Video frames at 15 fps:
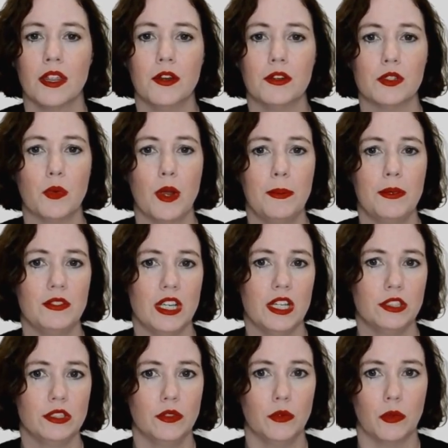There is
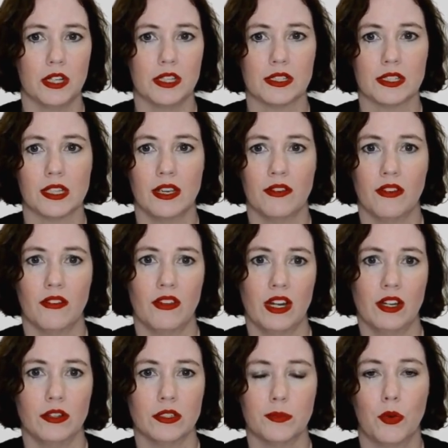reputational risk if a
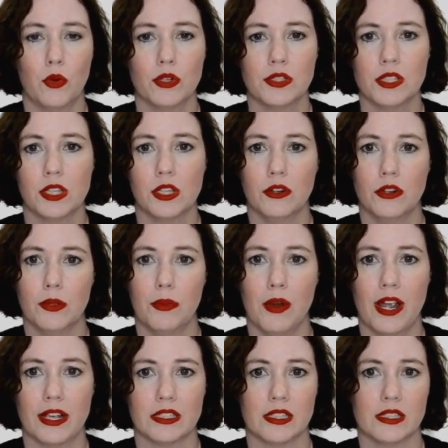vendor's poor security
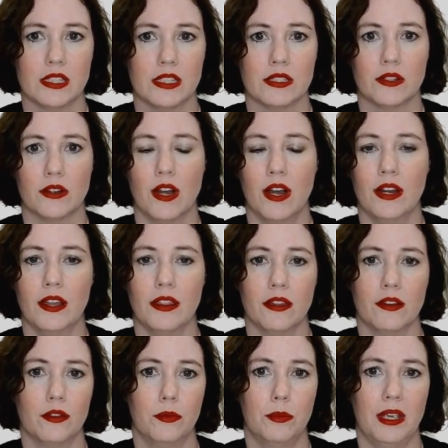practices or
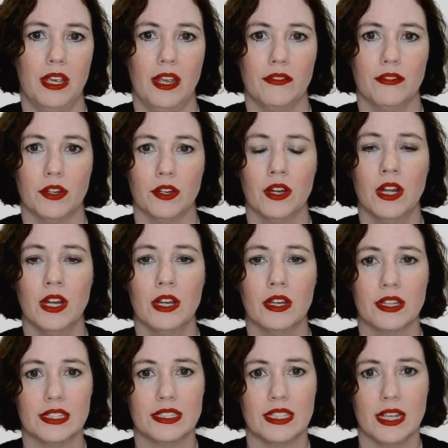unethical behavior
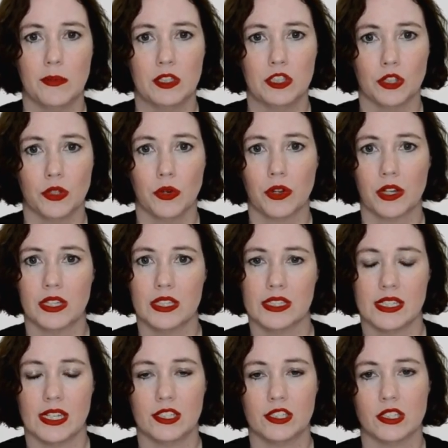could damage your
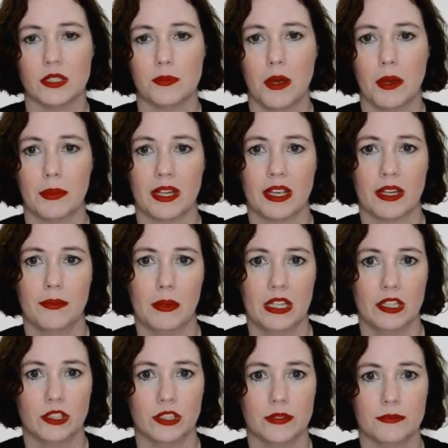organization's public
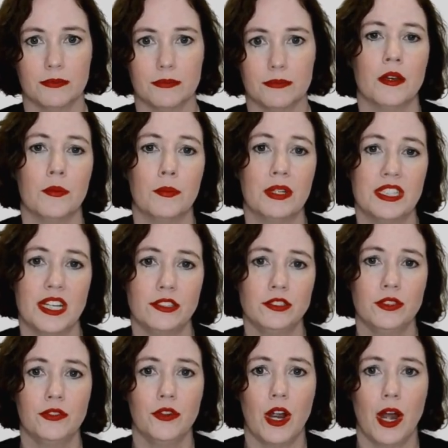image.
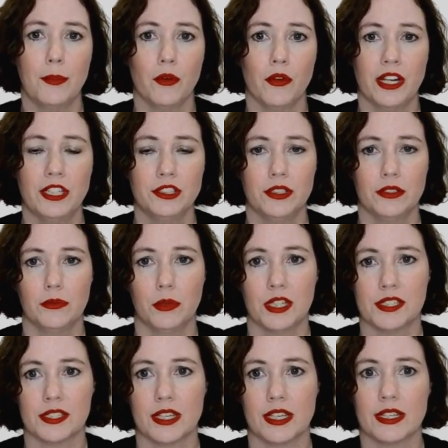Potential for operational
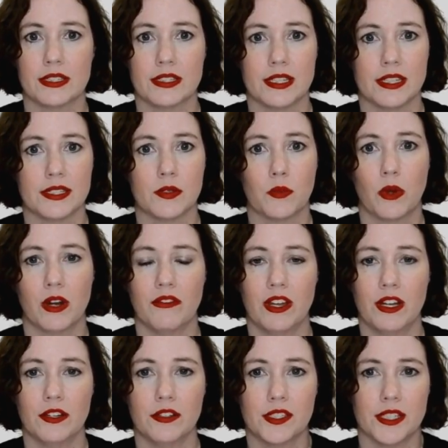risk exists when a
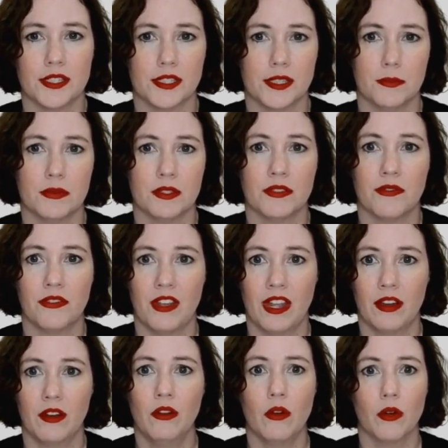vendor's systems
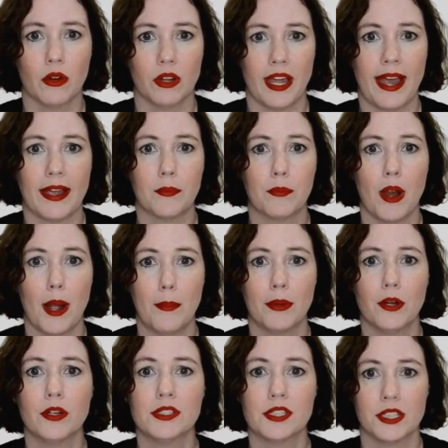fail or lack
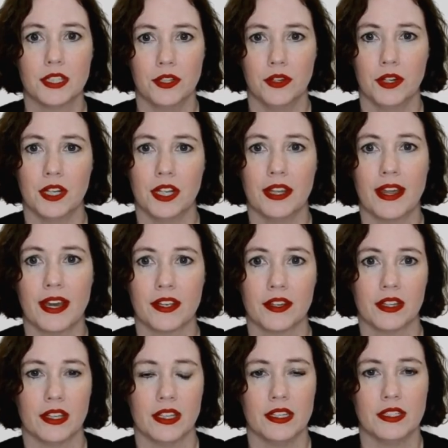proper security that
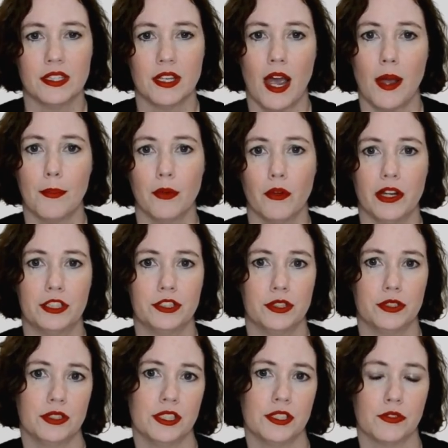could lead to
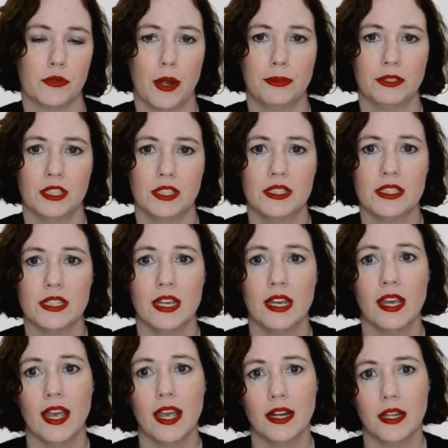operational disruptions
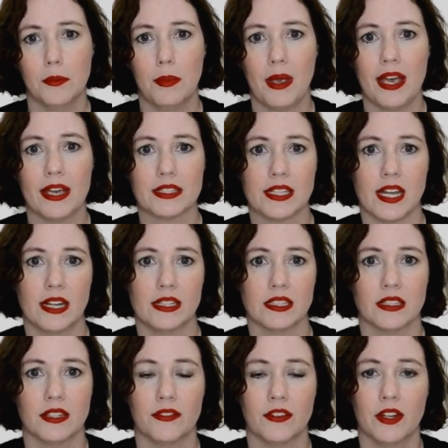and impacts on
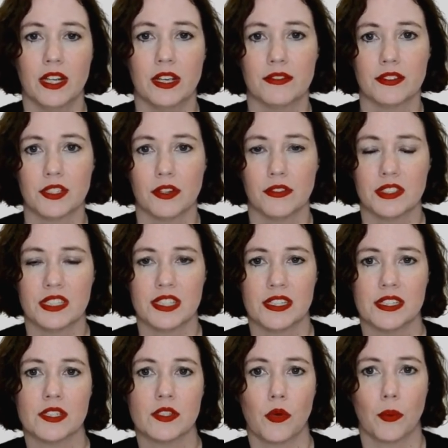delivery of
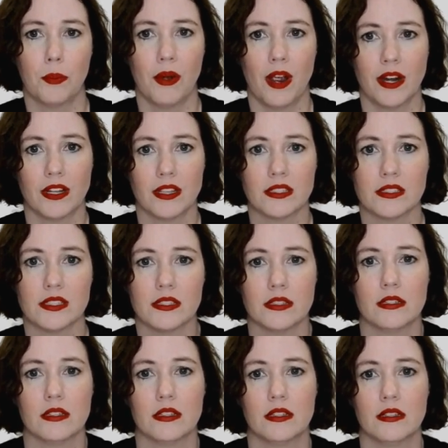services or products.
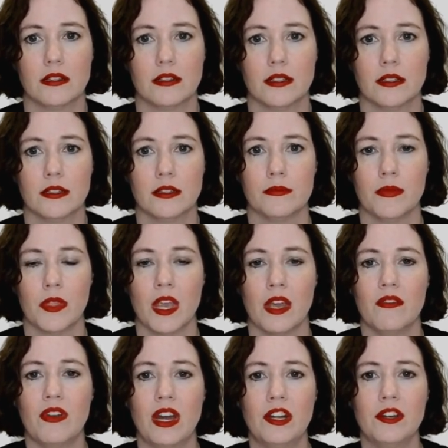
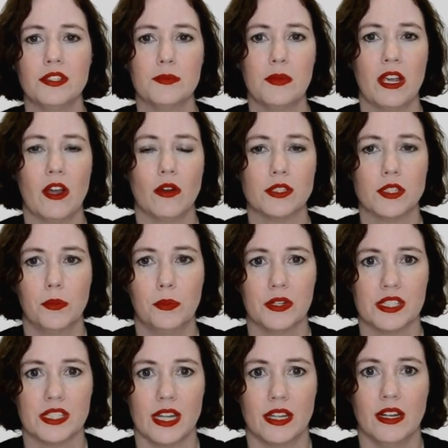Vendors may also
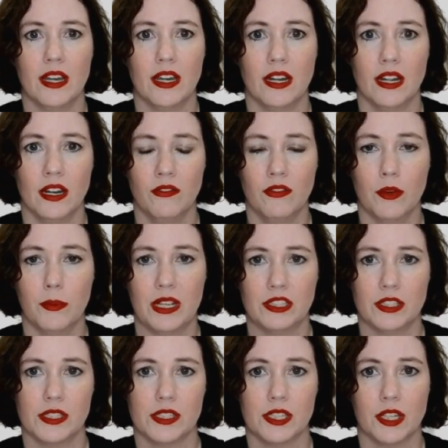present an
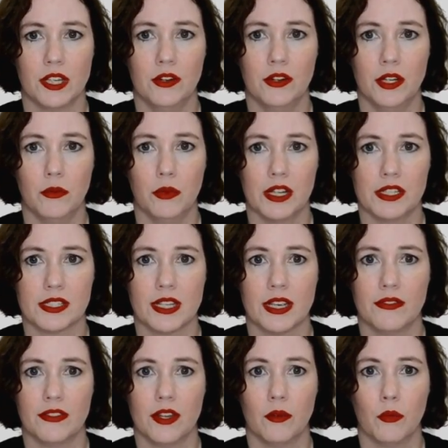information security risk
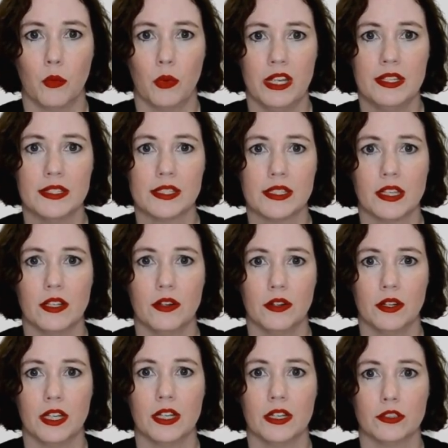if their weak
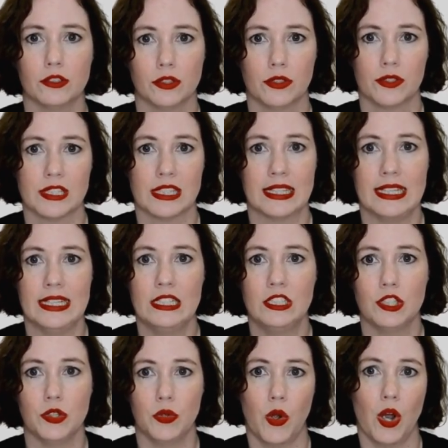security controls lead
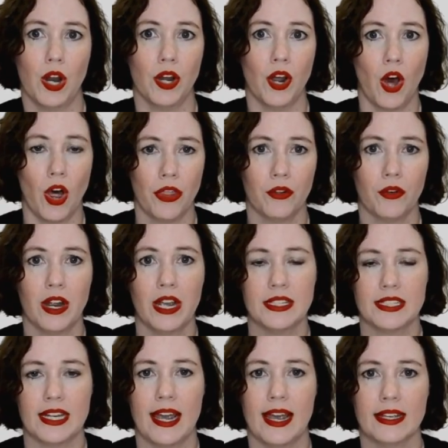to
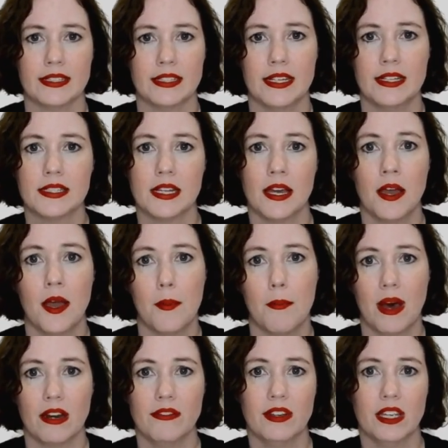unauthorized access,
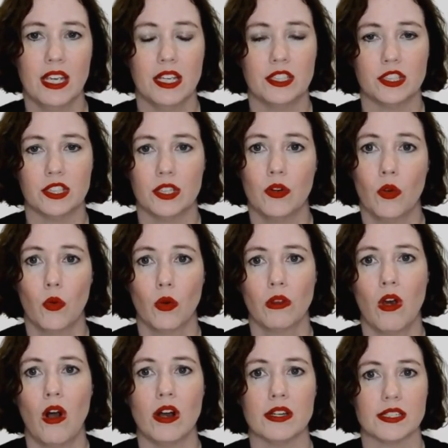modification, or
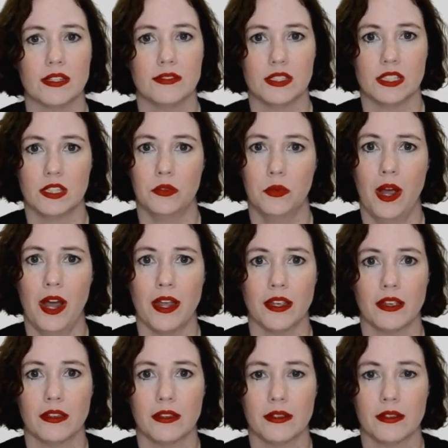loss of CUI.